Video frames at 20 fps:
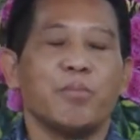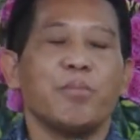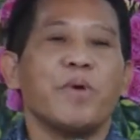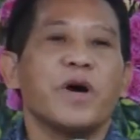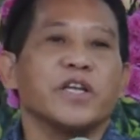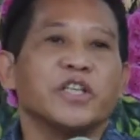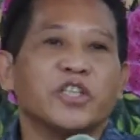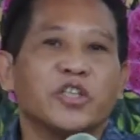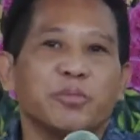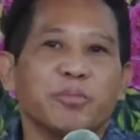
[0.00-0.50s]

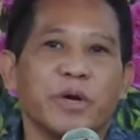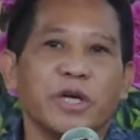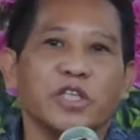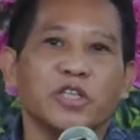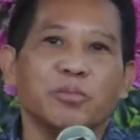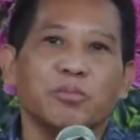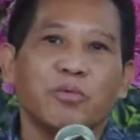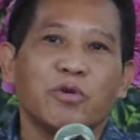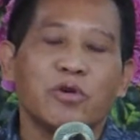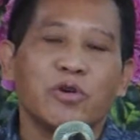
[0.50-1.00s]
much,
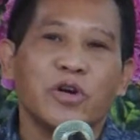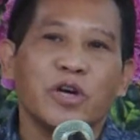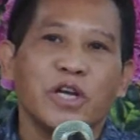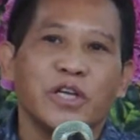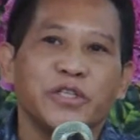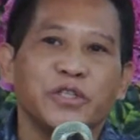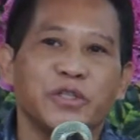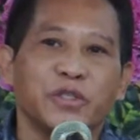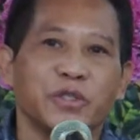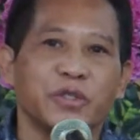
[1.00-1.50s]
much more
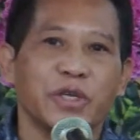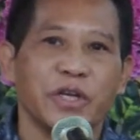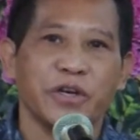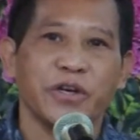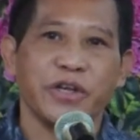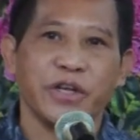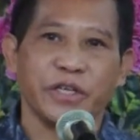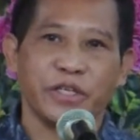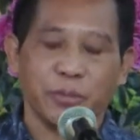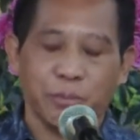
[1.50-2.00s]

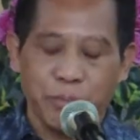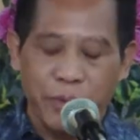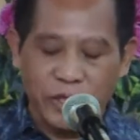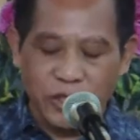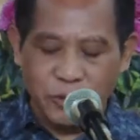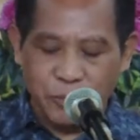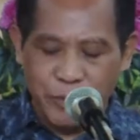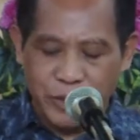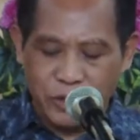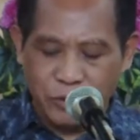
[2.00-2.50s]
serious,
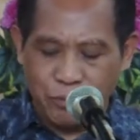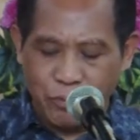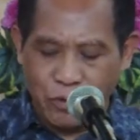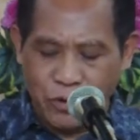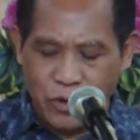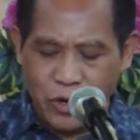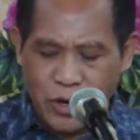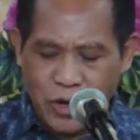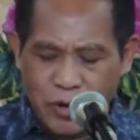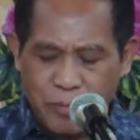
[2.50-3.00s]
much, much
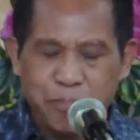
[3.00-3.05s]
more